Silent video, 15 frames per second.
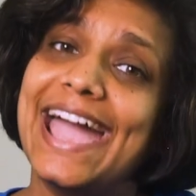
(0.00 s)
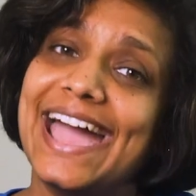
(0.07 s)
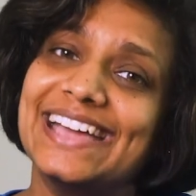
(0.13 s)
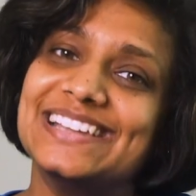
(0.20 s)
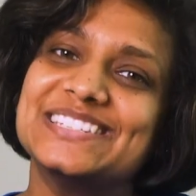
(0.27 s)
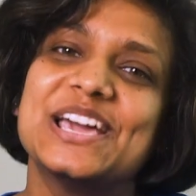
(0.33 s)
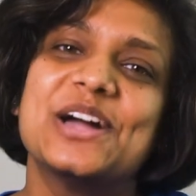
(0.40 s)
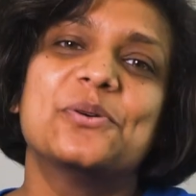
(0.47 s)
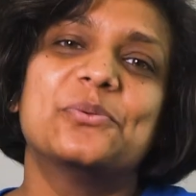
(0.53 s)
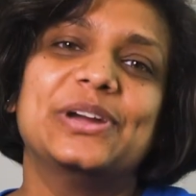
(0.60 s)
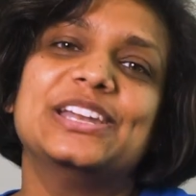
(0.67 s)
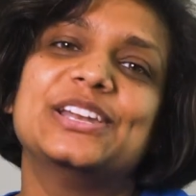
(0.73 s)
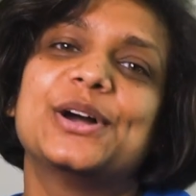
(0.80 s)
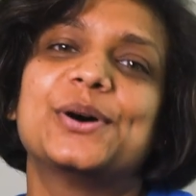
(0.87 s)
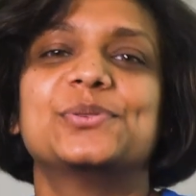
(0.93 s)
And
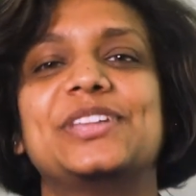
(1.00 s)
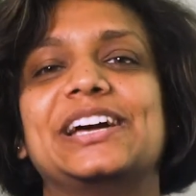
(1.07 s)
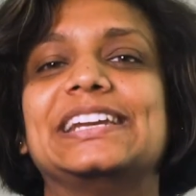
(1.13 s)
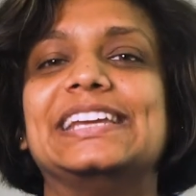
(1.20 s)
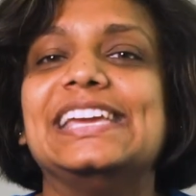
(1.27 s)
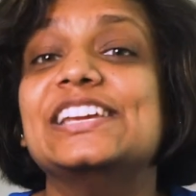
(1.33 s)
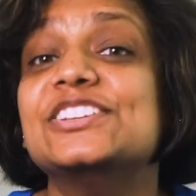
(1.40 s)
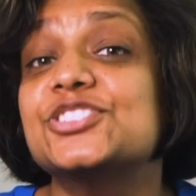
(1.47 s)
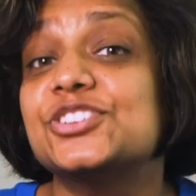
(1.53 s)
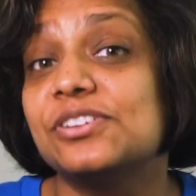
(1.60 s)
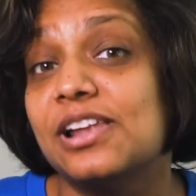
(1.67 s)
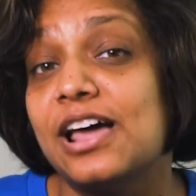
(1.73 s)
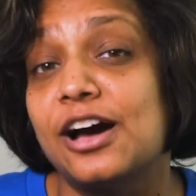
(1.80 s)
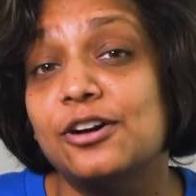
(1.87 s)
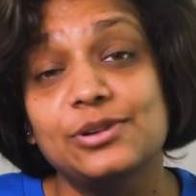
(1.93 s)
we know that each
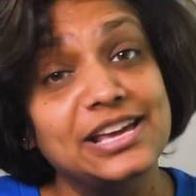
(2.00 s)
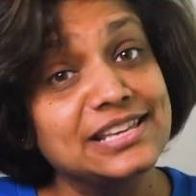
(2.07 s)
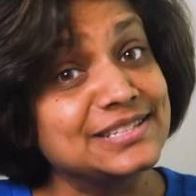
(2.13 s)
cloud